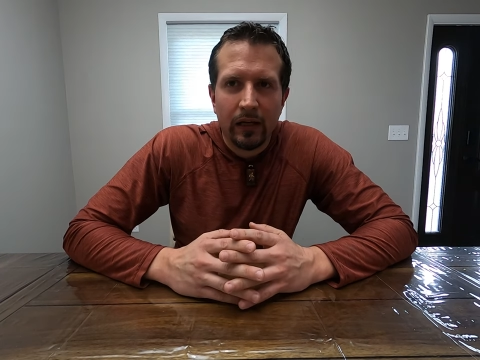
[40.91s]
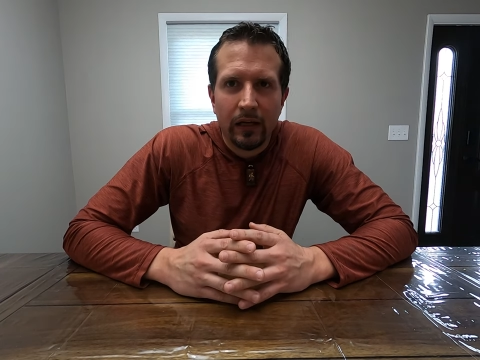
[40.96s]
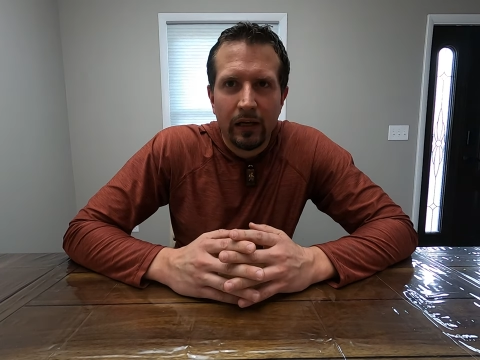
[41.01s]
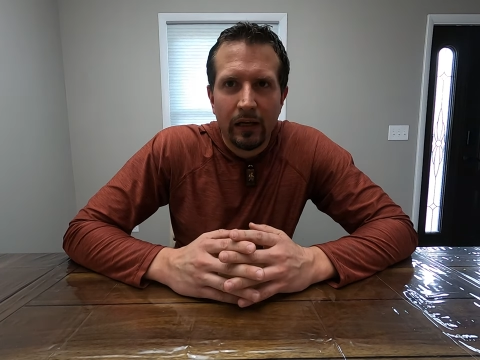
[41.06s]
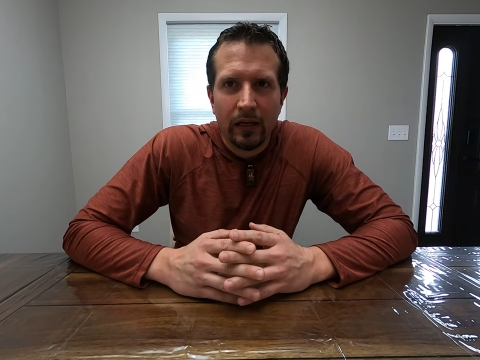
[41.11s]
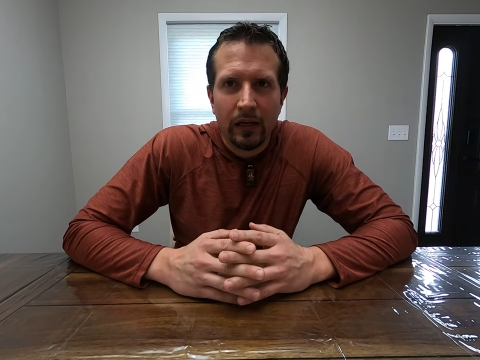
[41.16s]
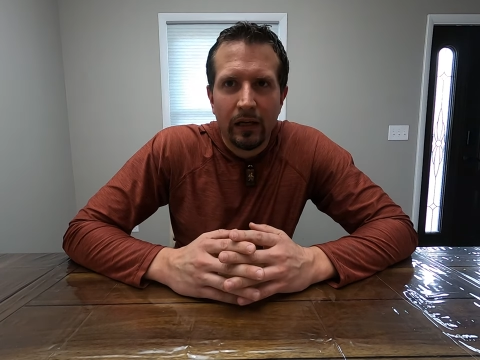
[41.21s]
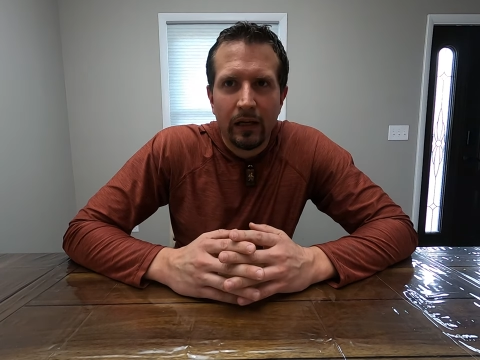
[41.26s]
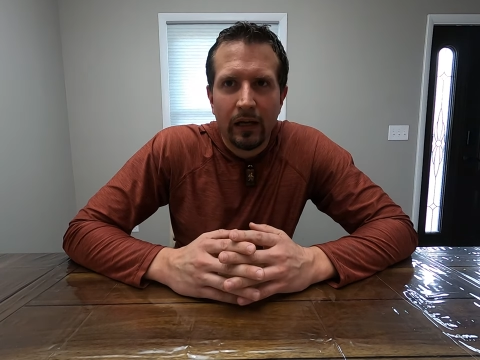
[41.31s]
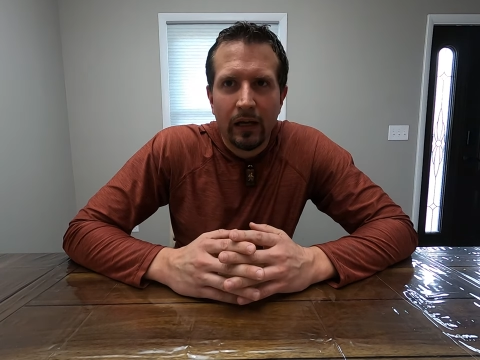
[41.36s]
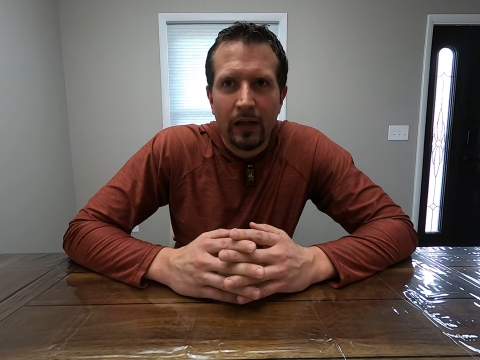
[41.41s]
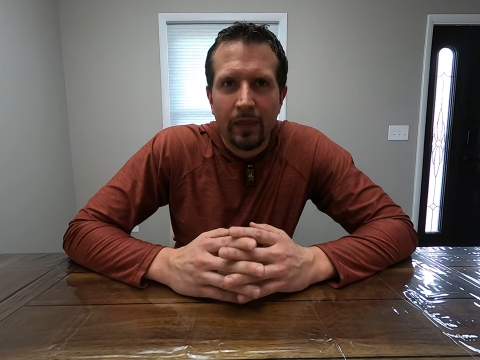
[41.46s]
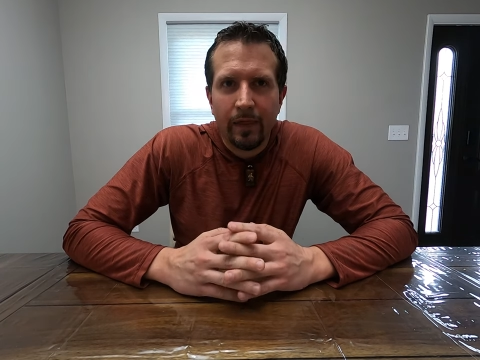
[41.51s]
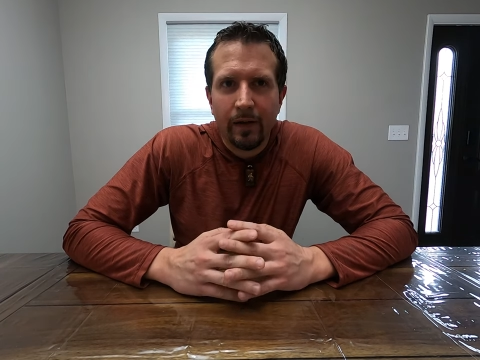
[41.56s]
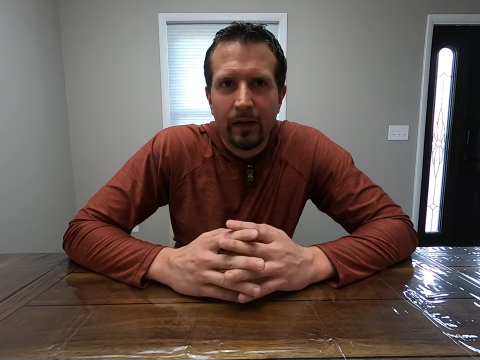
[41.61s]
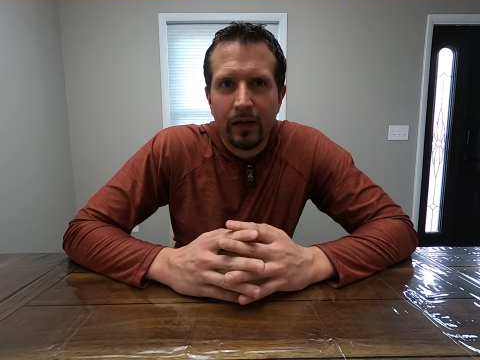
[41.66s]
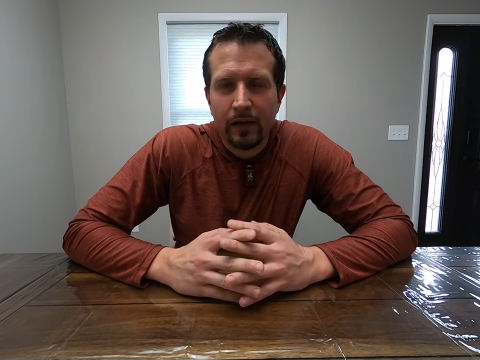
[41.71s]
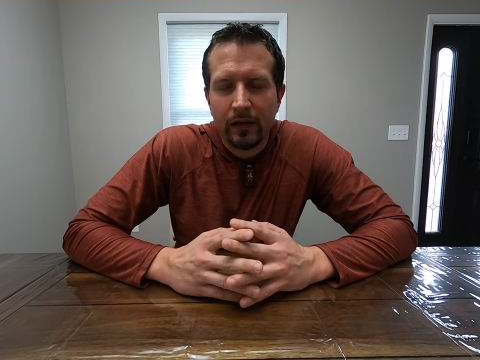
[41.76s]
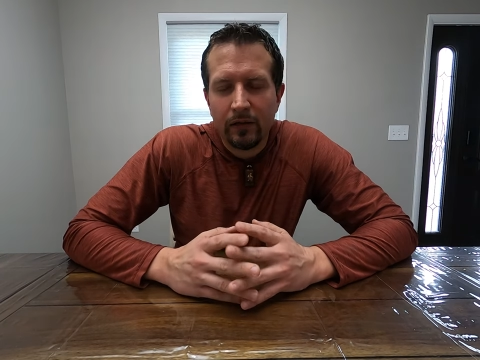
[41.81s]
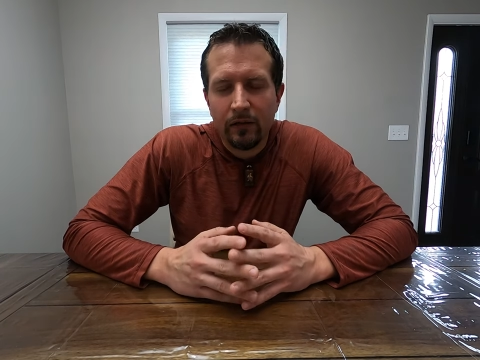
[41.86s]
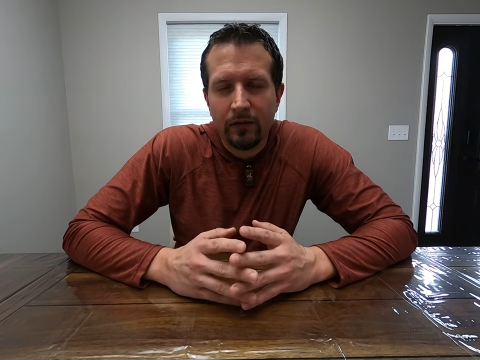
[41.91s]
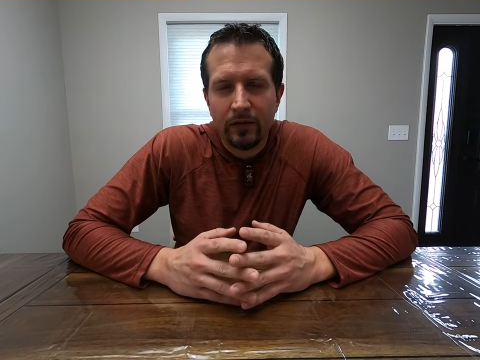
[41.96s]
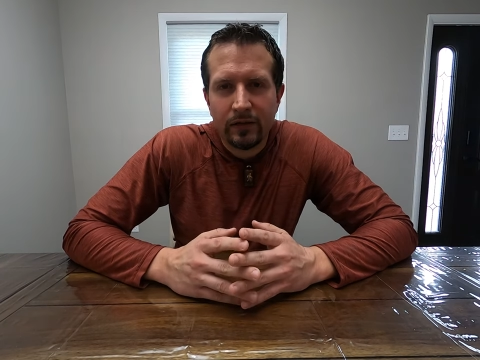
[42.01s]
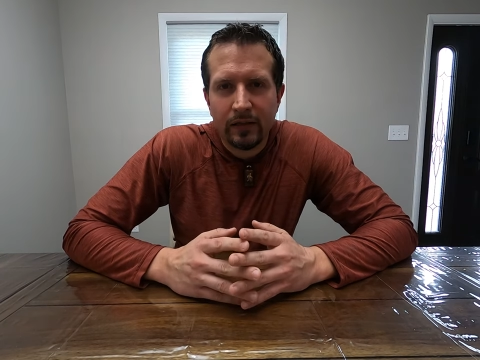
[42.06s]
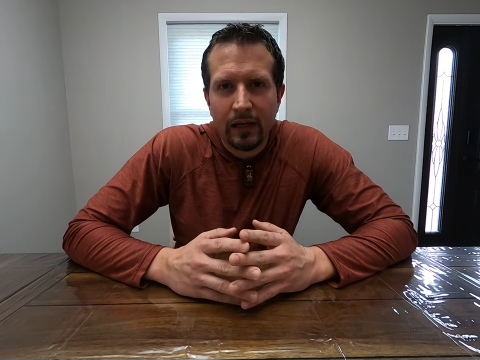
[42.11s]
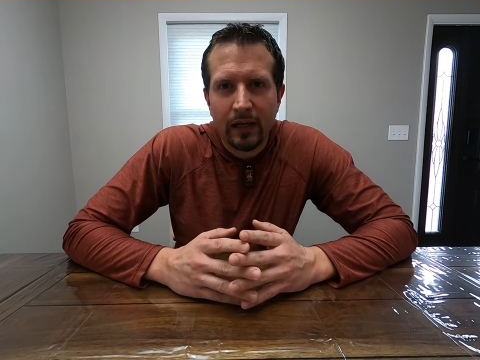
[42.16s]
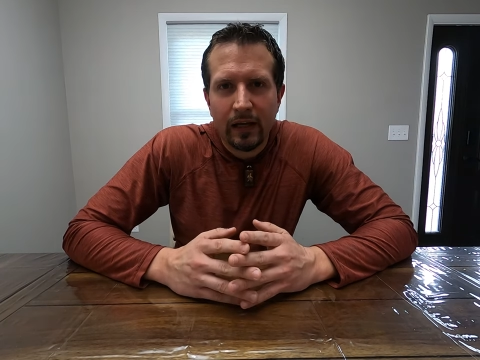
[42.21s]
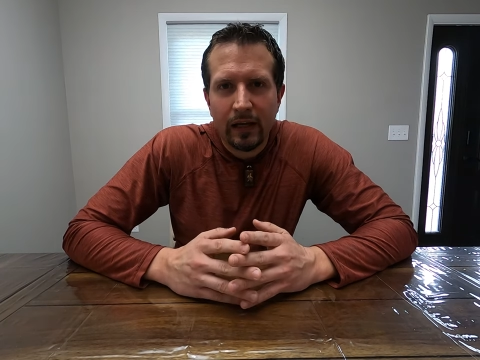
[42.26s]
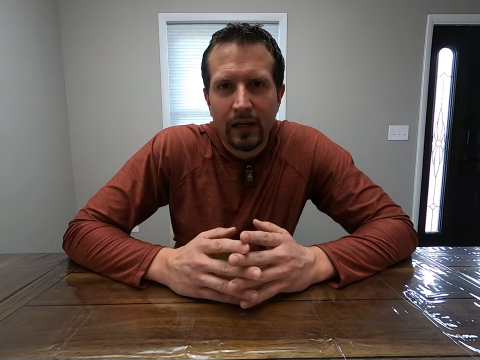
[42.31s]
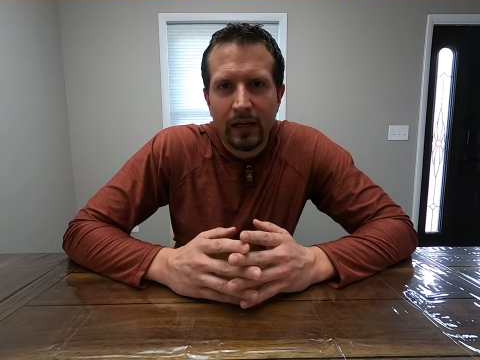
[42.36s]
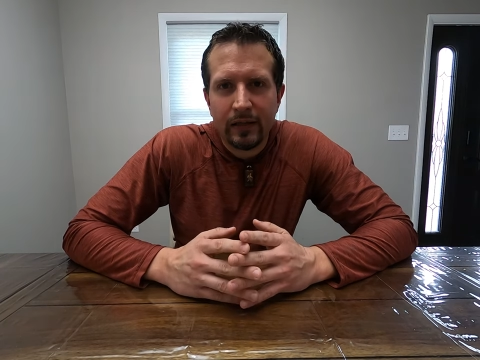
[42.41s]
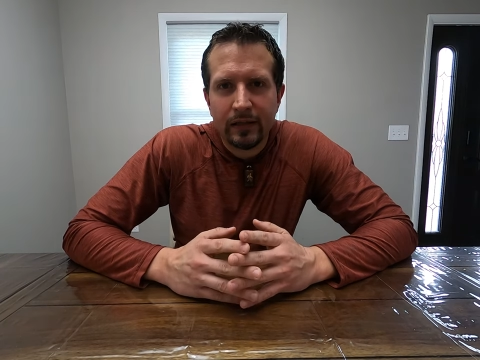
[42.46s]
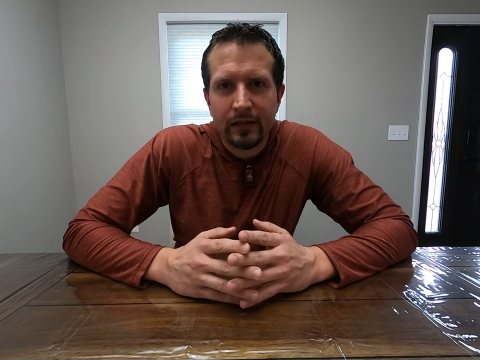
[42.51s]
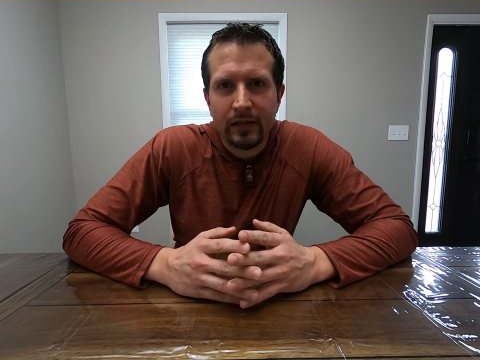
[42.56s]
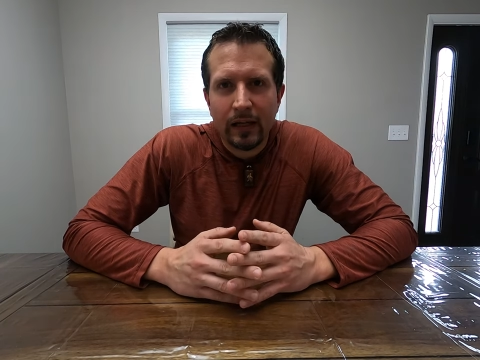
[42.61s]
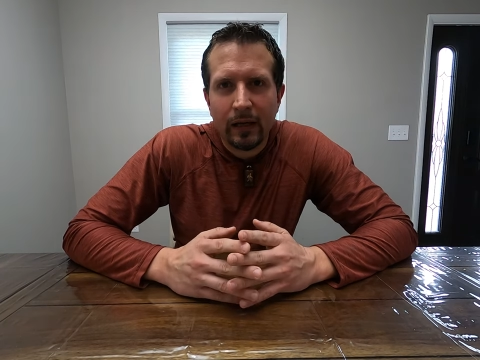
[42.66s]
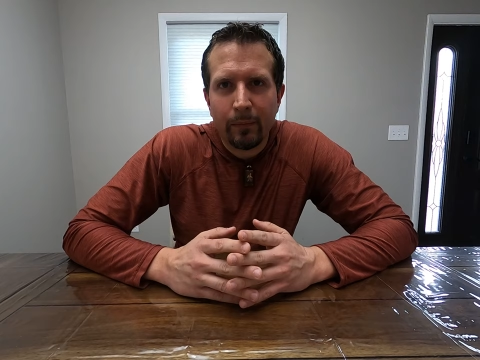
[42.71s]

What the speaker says: And I thought I'd use that as an